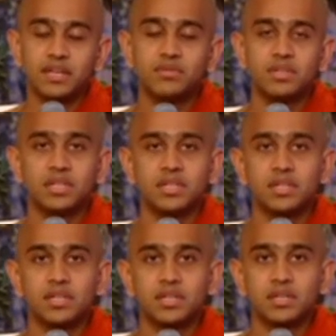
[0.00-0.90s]
we
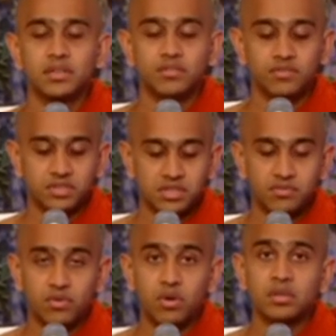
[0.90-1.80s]
first
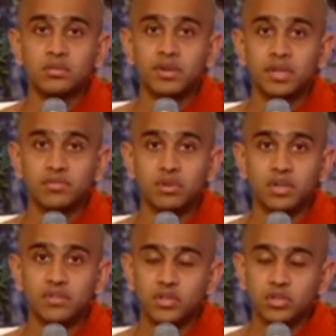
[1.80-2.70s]
of all went for
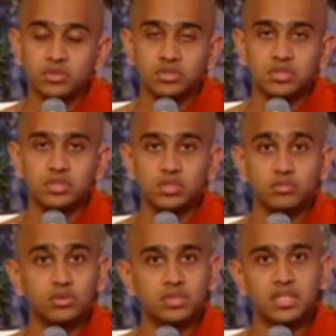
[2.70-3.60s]
refuge to
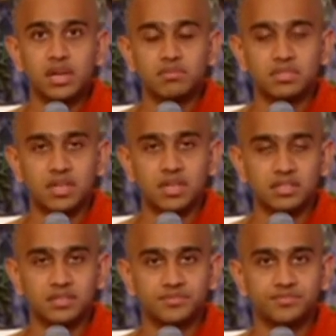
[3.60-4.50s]
Buddha Dhamma
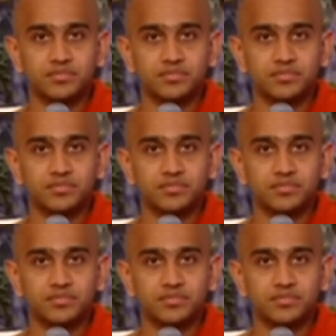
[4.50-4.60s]
Sangha.